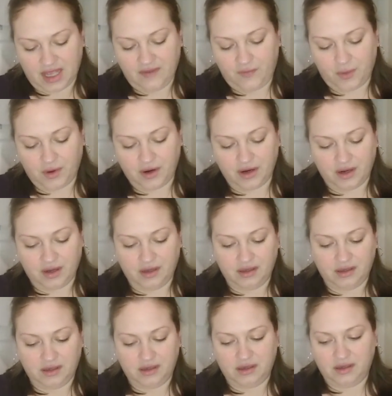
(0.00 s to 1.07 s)

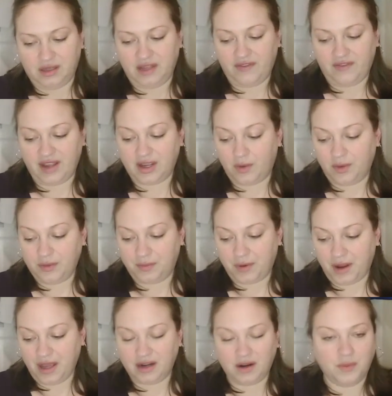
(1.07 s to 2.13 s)
If I go with
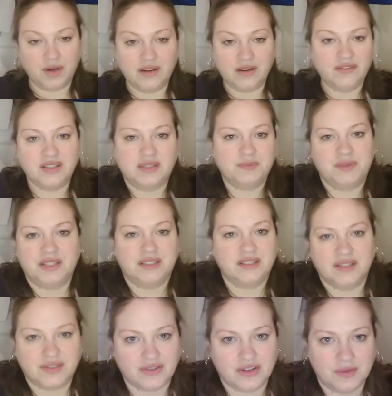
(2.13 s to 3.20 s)
Brad on one of his
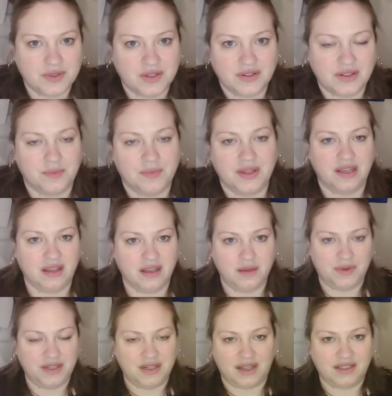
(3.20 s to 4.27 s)
business trips or something,
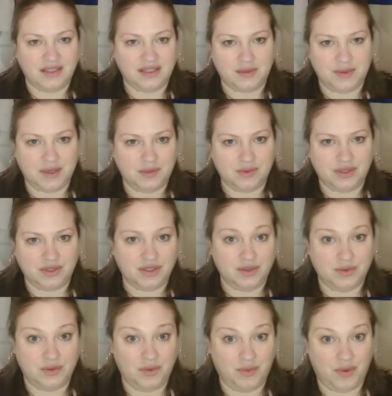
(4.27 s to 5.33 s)
it'd be nice to be able
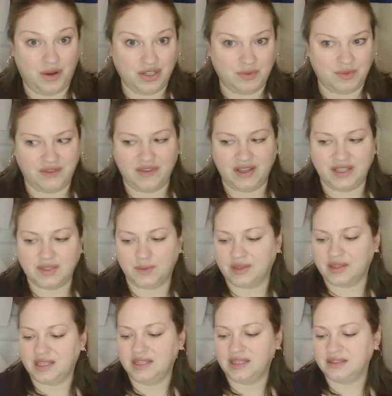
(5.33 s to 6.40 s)
to wash my face
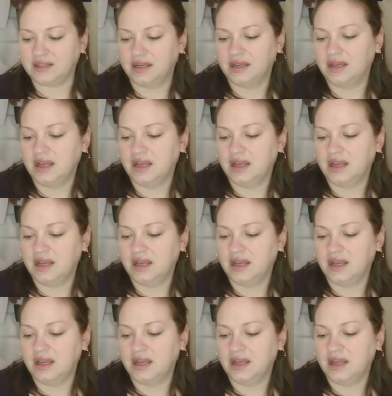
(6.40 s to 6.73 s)
with these.